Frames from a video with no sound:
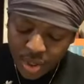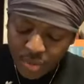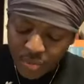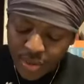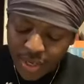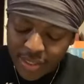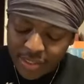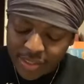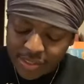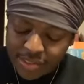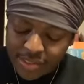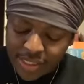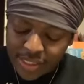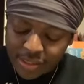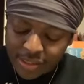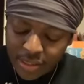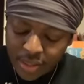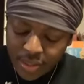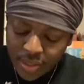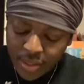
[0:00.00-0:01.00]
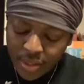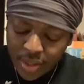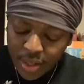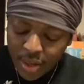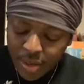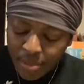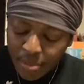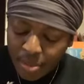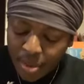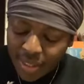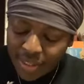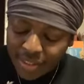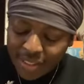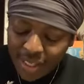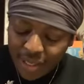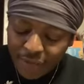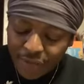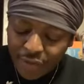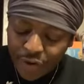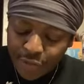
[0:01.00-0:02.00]
Right? And it says, but
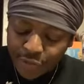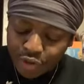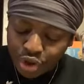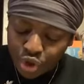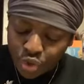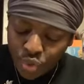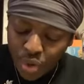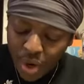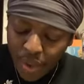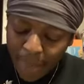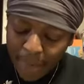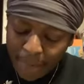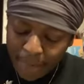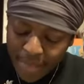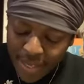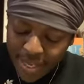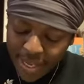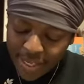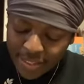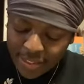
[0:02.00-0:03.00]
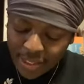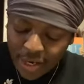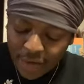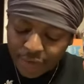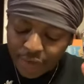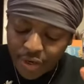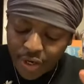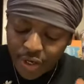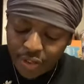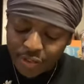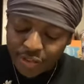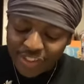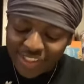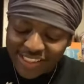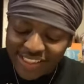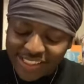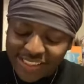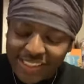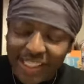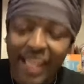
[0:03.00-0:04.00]
give her to a man of
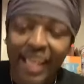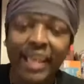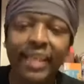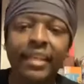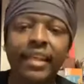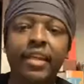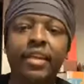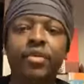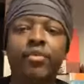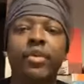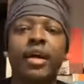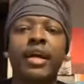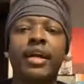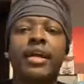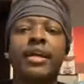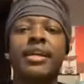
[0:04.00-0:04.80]
understanding, right?